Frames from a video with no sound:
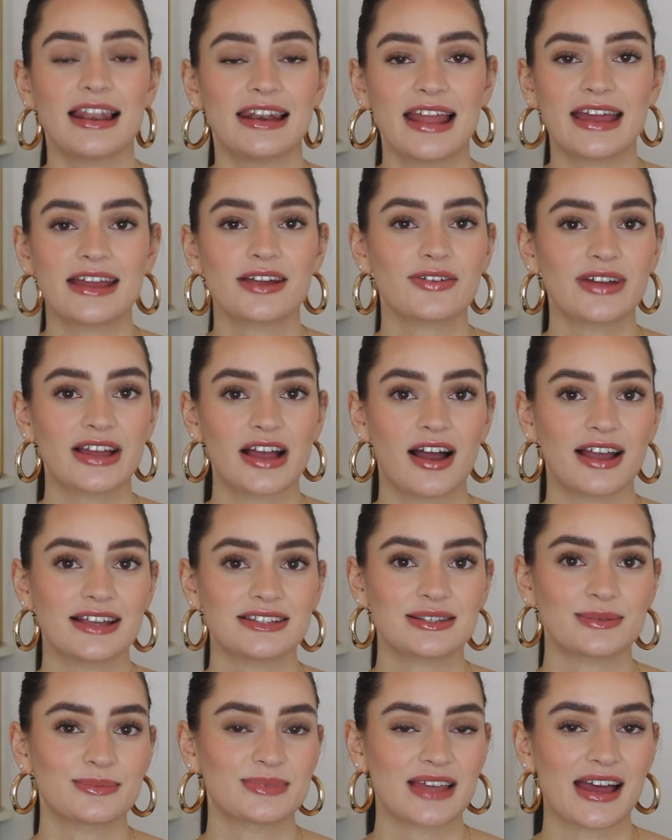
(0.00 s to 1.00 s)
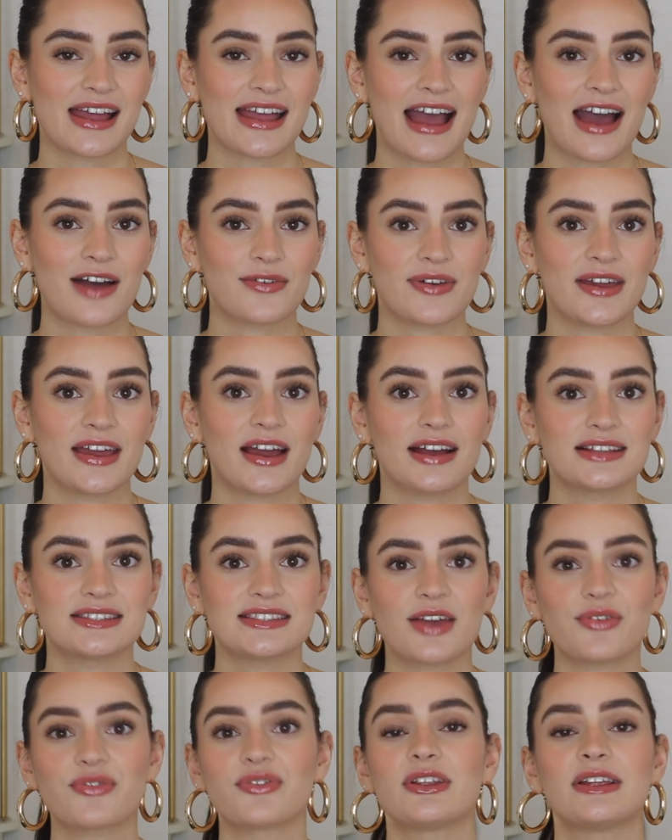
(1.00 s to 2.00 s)
layering items that I have here are
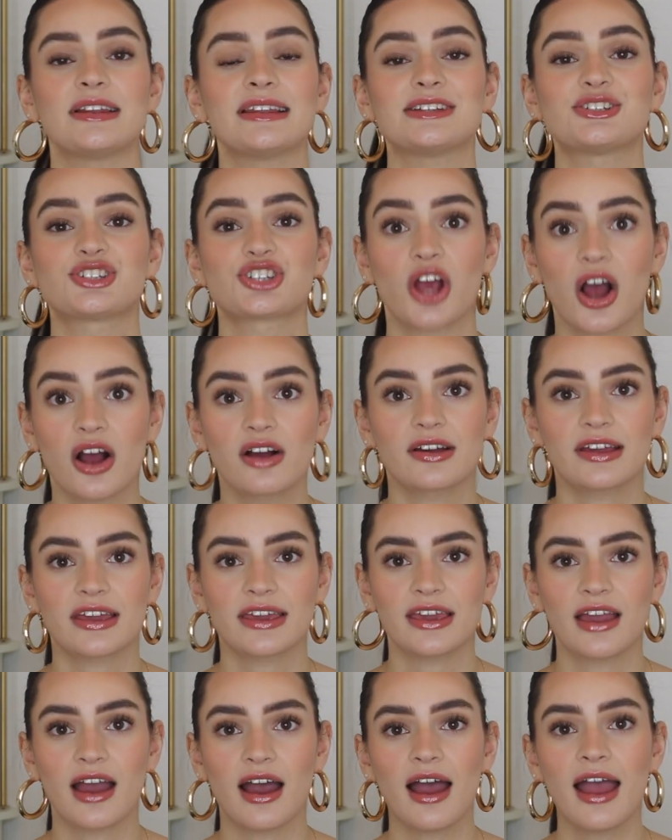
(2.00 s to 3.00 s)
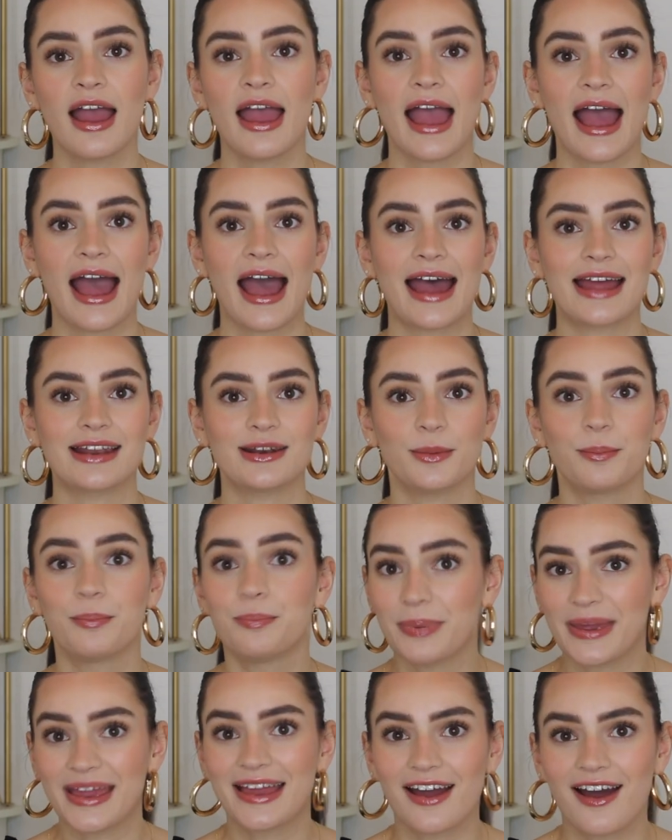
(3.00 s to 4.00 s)
definitely chunkier and
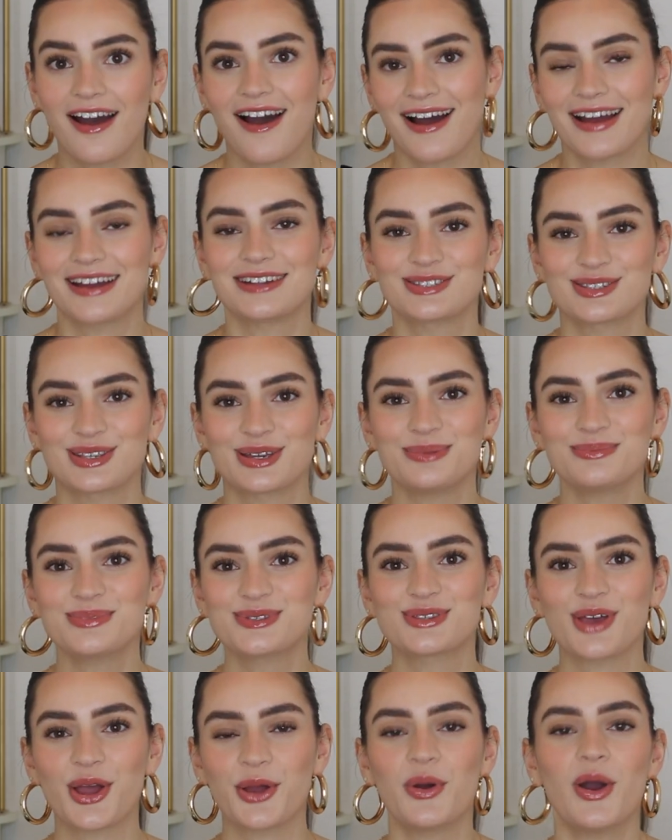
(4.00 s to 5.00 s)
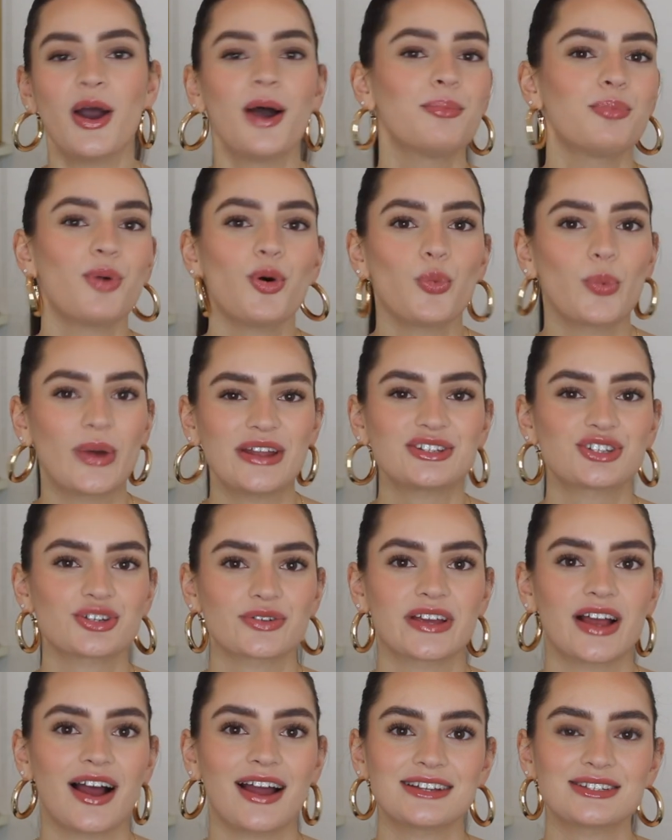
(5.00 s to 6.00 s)
bigger items, so more
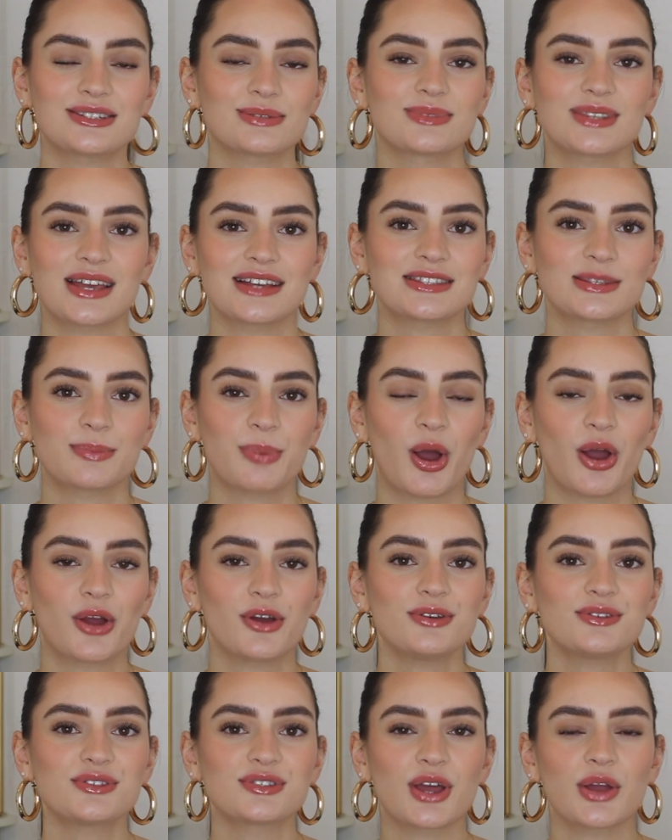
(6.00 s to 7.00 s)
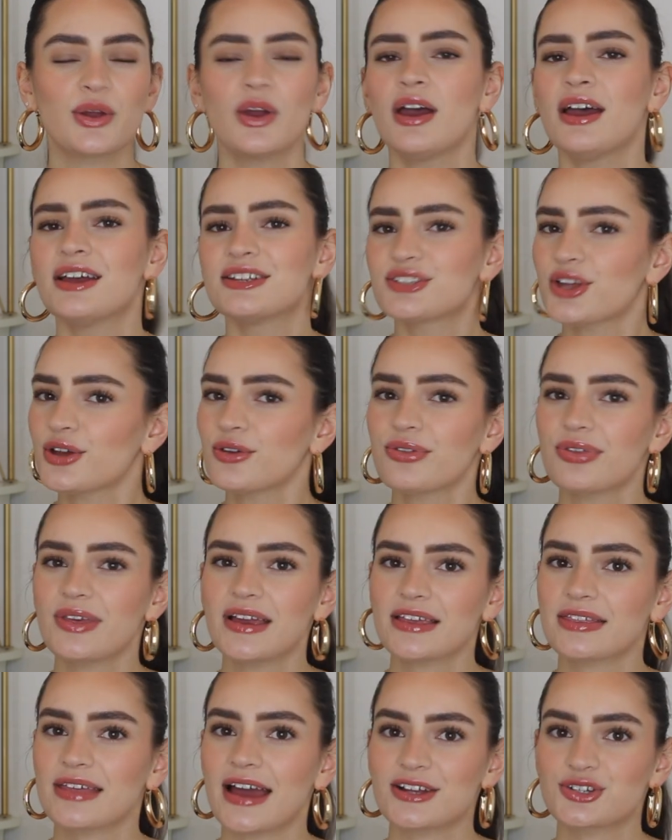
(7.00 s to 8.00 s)
wintry items I suppose. So don't
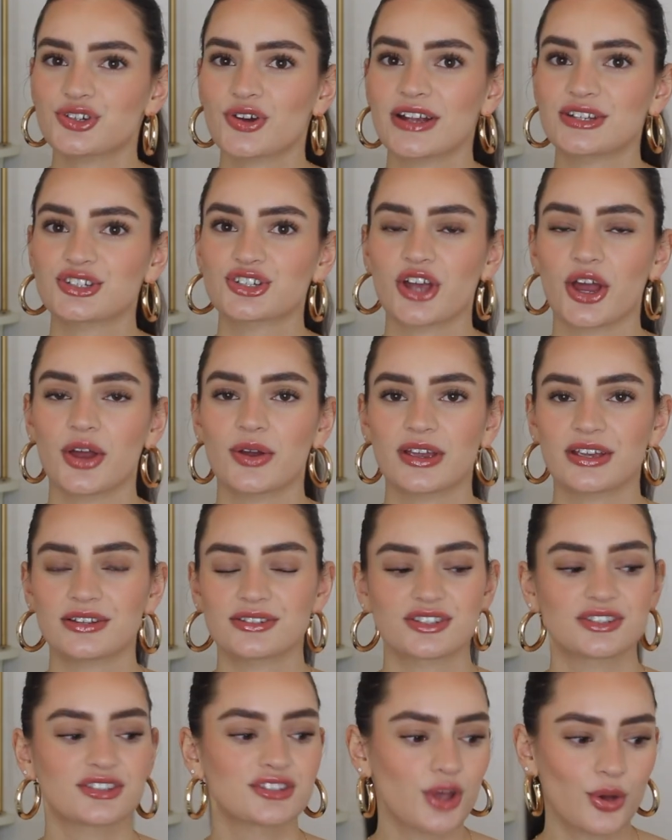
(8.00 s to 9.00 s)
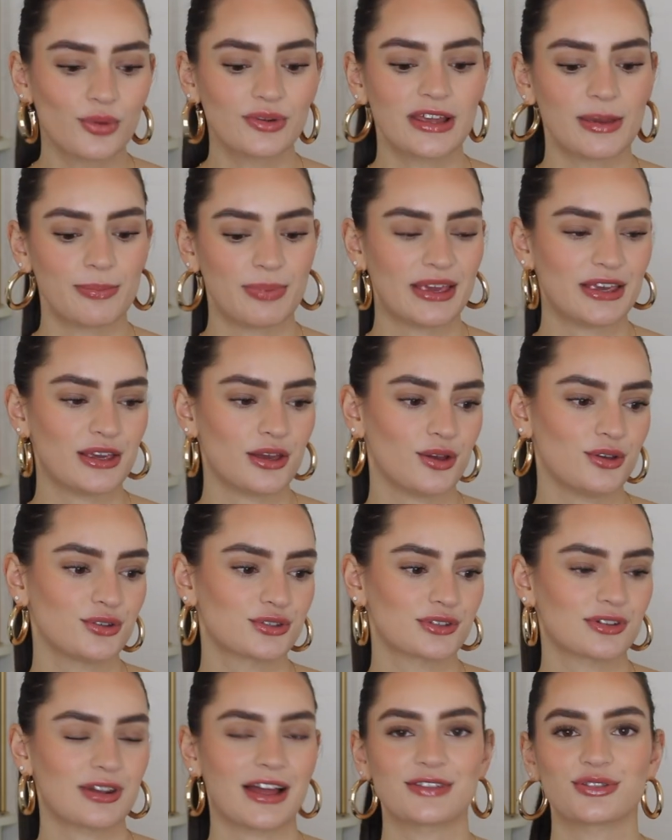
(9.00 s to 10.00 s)
think that a trench coat can solely be
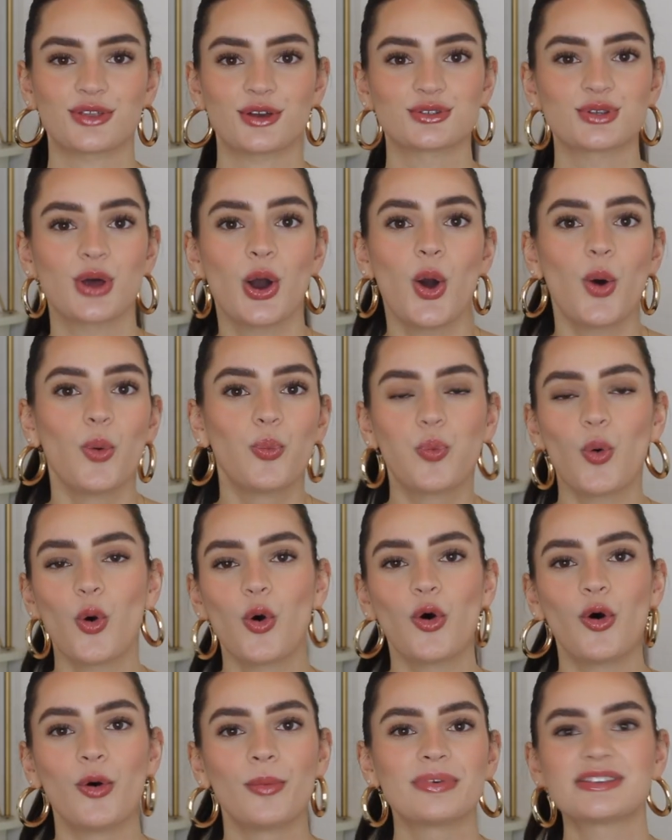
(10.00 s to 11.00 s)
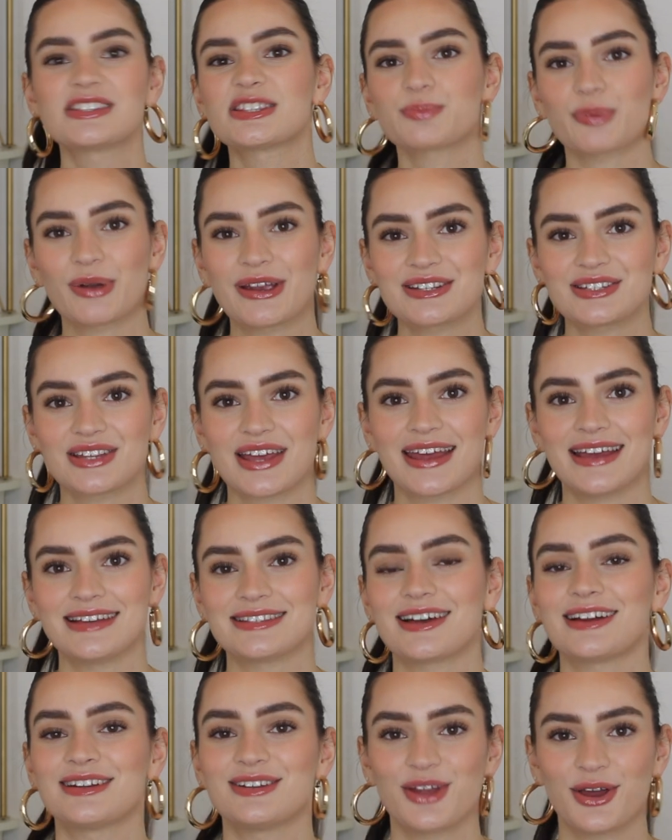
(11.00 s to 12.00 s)
used on like those warm spring days.
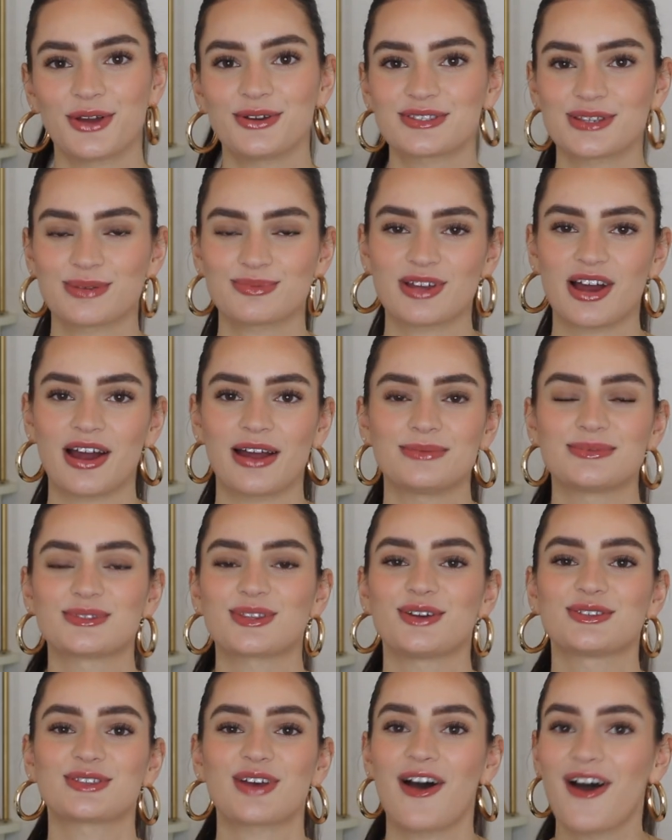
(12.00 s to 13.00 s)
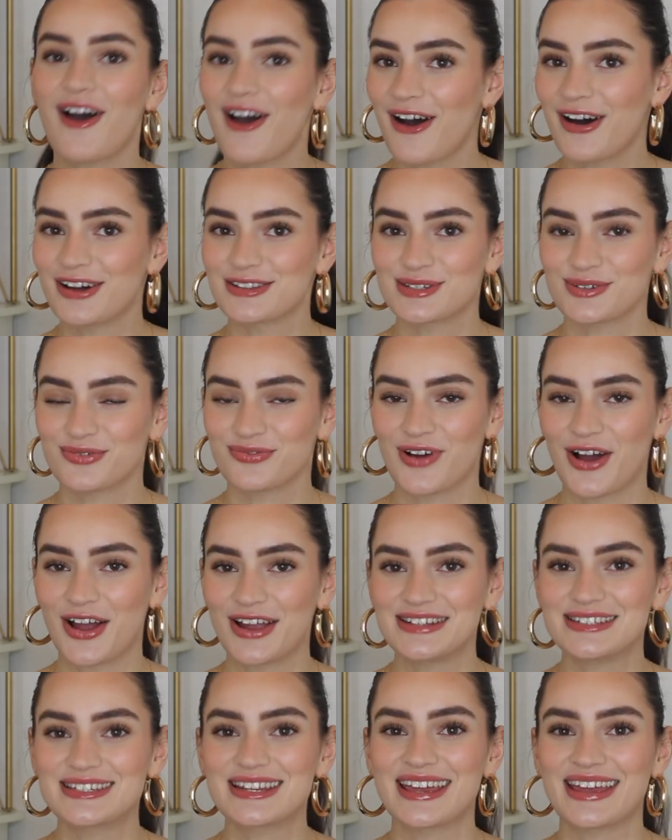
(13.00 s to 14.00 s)
I know sometimes those are hard to
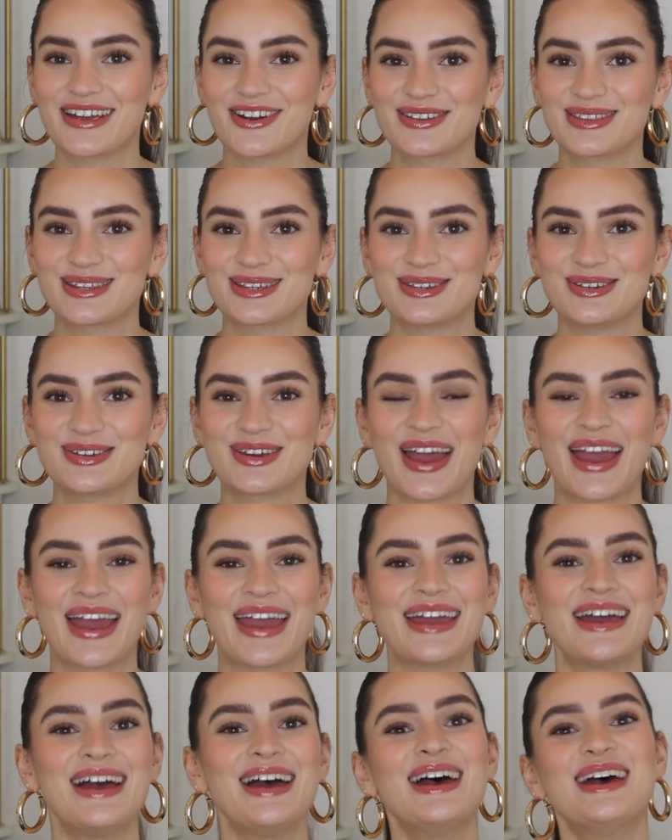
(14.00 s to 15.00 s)
find here in the U K,